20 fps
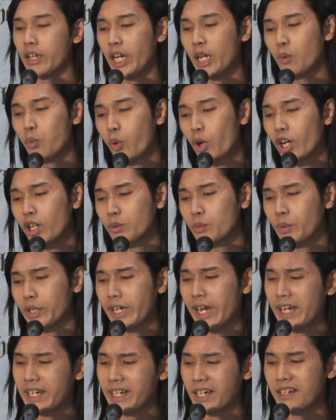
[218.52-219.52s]
A world
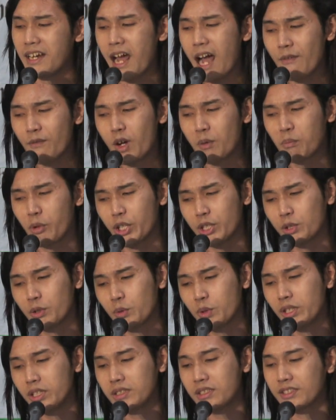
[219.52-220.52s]
where I can have
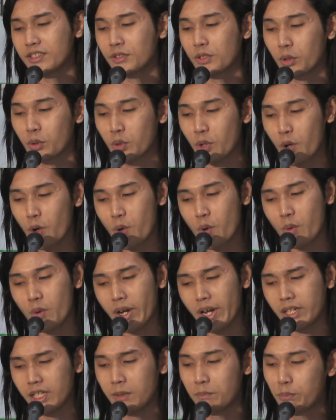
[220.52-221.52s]
opportunities to grow
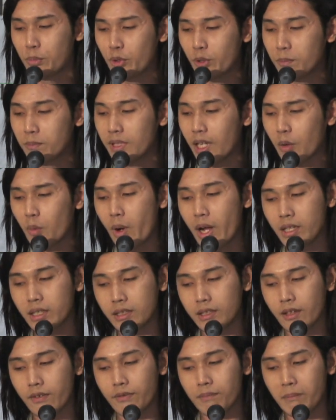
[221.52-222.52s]
and improve the
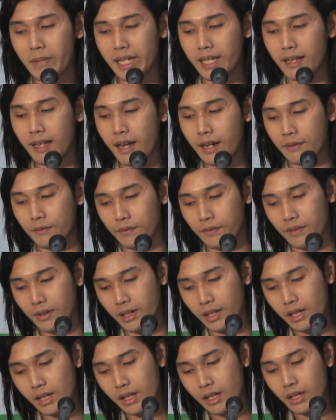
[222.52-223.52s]
quality of my life.
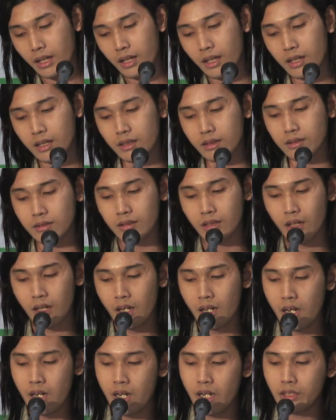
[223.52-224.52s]

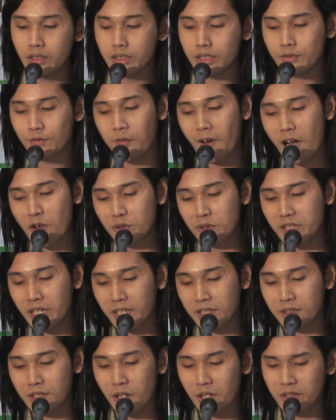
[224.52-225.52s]
It is
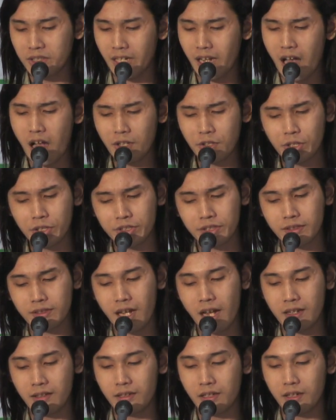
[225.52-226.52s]
founded on the
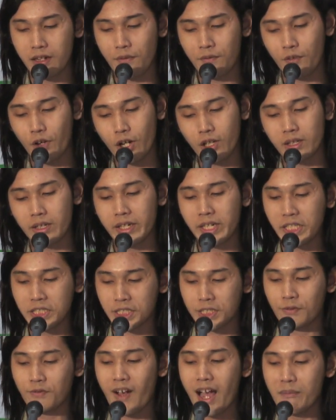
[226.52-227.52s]
understanding of all
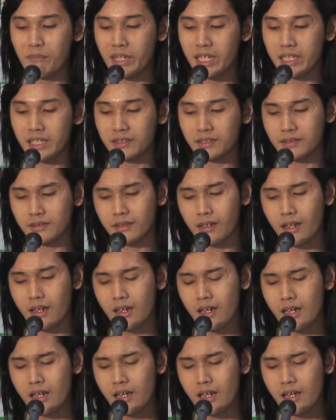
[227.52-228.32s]
rich families